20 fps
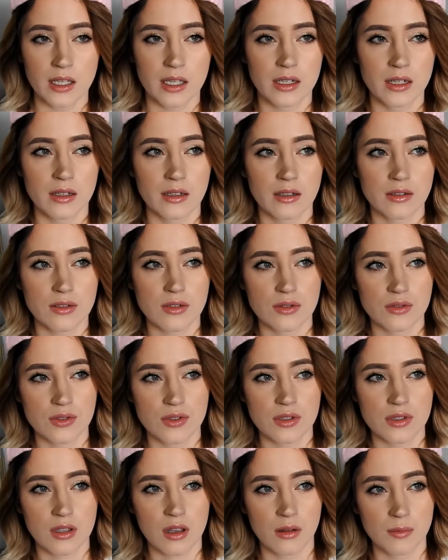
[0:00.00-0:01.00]
and it also
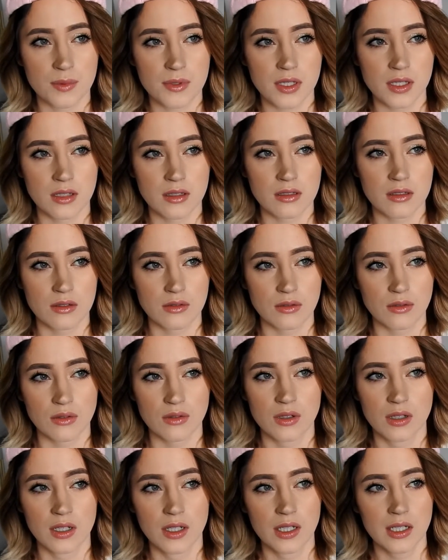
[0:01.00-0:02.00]
just helps it
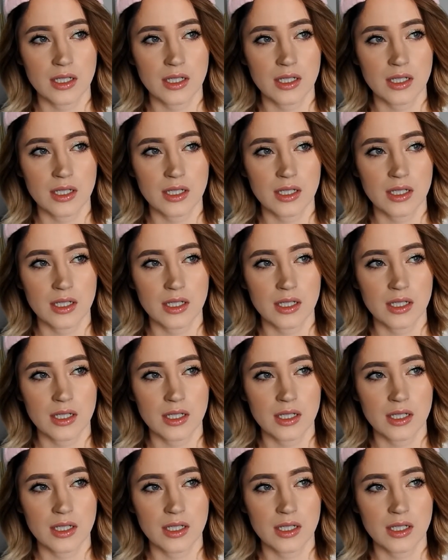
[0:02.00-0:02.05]
to